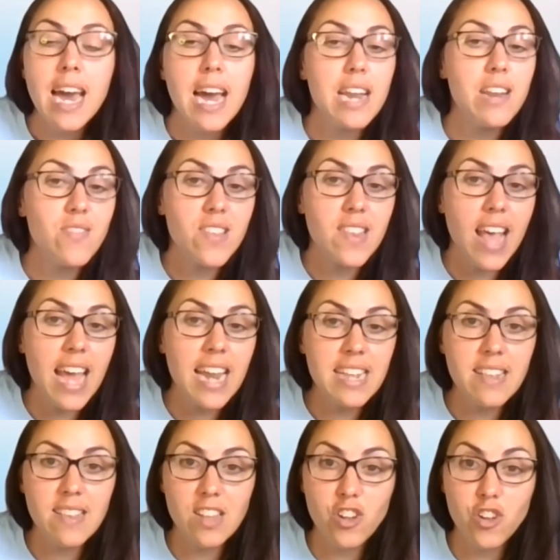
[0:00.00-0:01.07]
And if there's
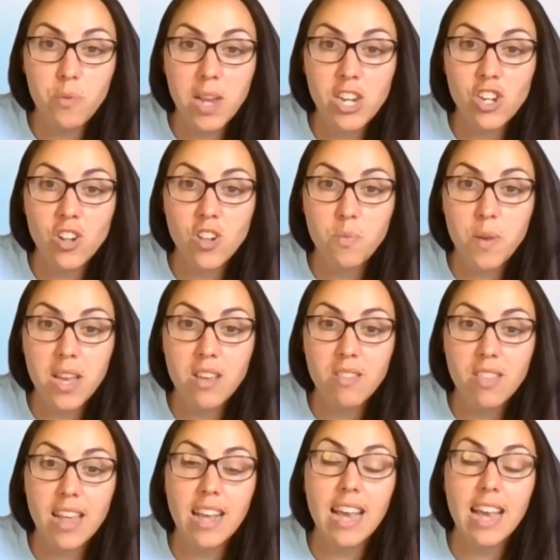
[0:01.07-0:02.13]
any situations where you
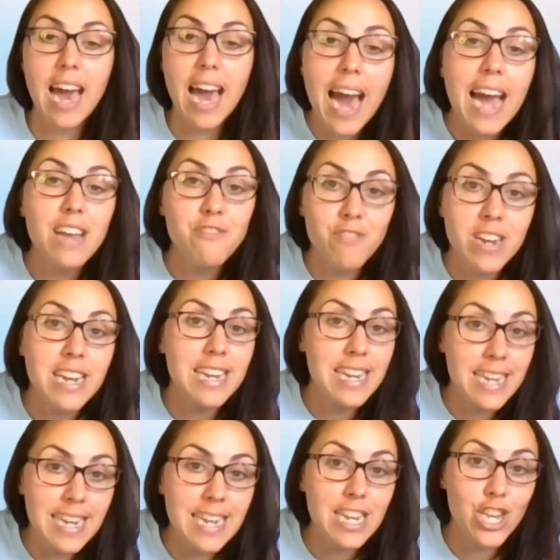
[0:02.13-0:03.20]
think, I really
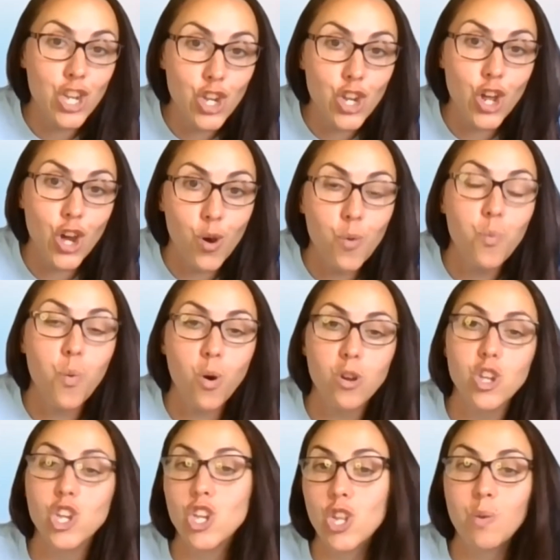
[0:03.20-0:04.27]
need to know
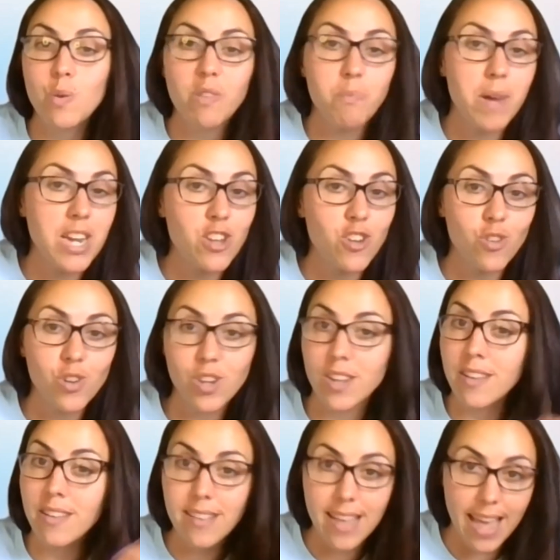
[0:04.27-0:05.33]
what to do if my dog
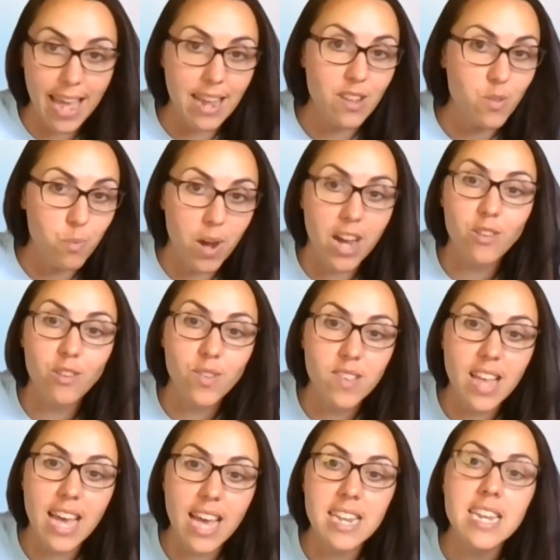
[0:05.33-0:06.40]
does X, Y, or
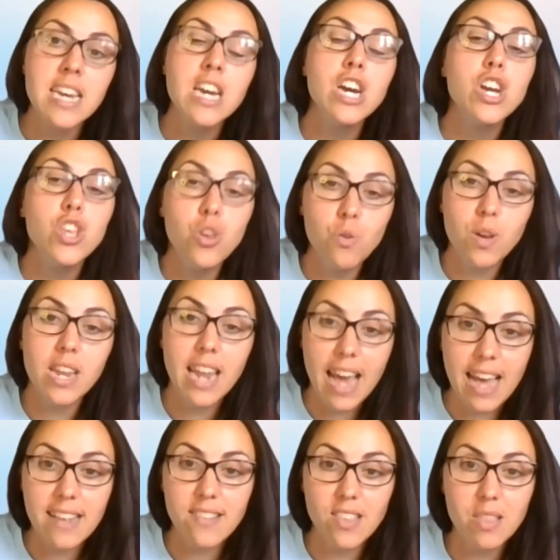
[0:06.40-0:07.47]
Z, you can
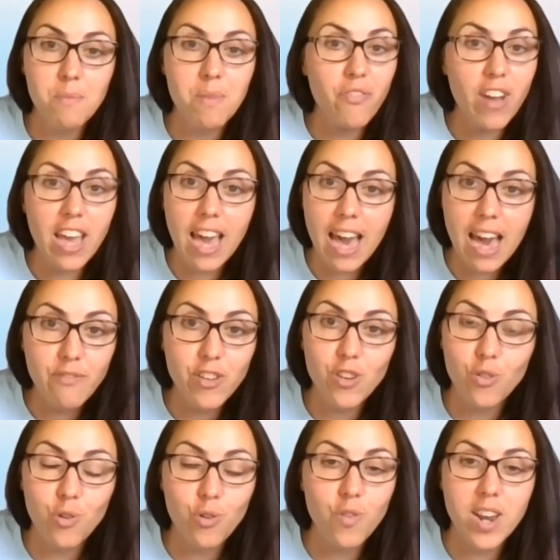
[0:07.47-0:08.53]
ask them if I haven't
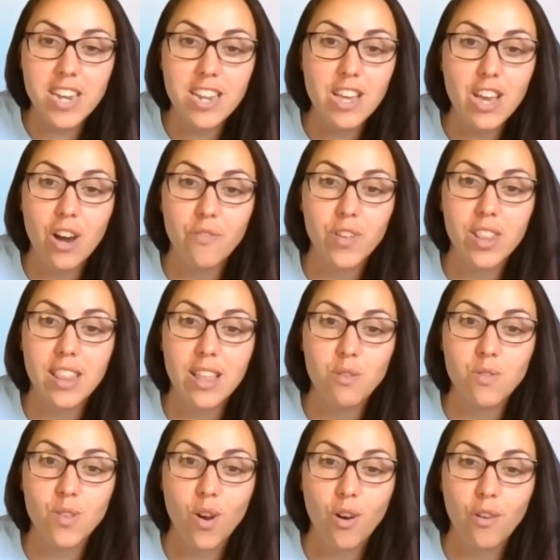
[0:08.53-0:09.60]
already covered
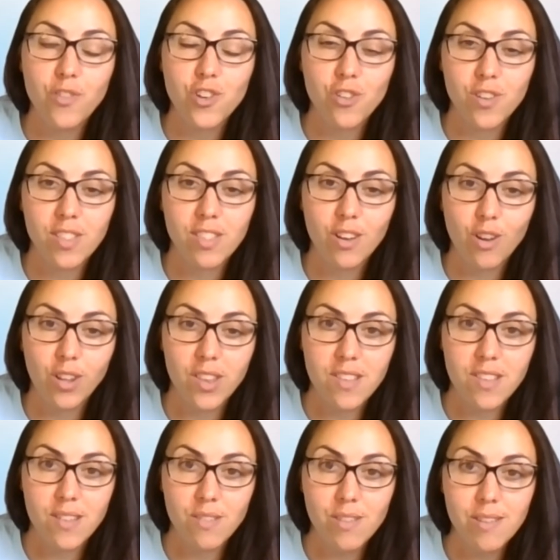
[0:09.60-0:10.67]
those off during the
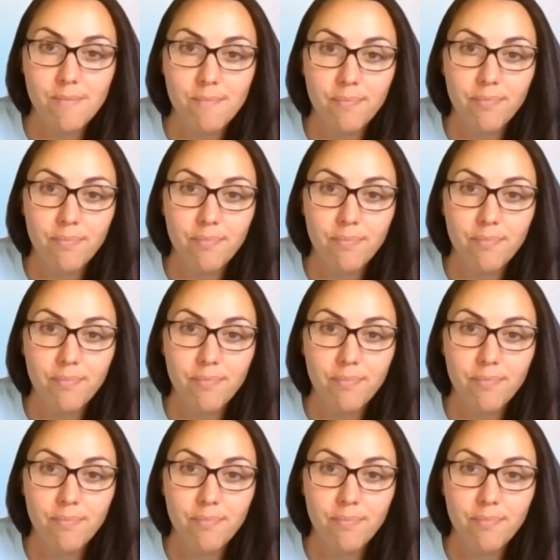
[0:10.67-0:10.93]
consult.